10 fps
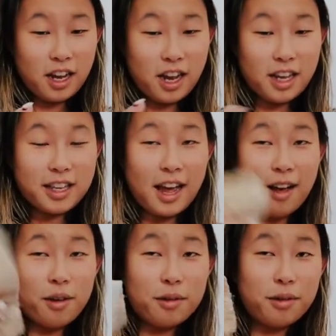A
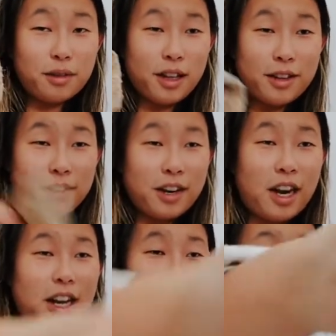cow leather
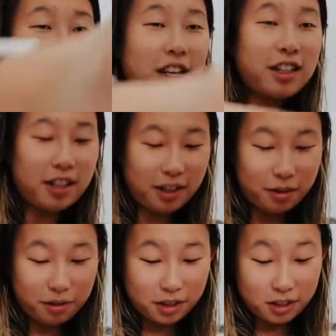hide thing that I
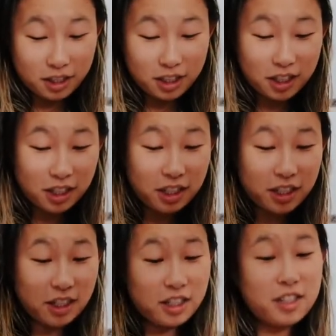don't really need.
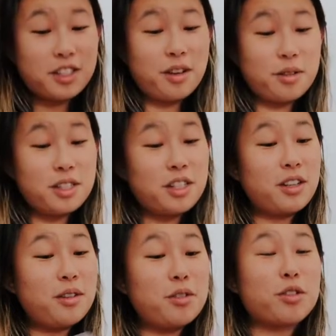This goes
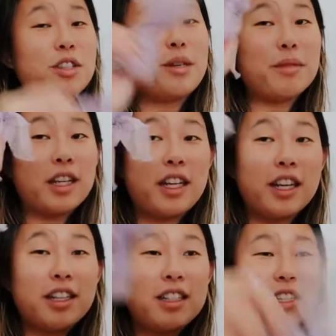to
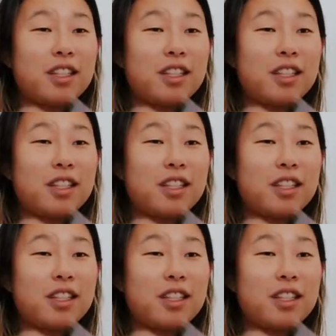Dreamland.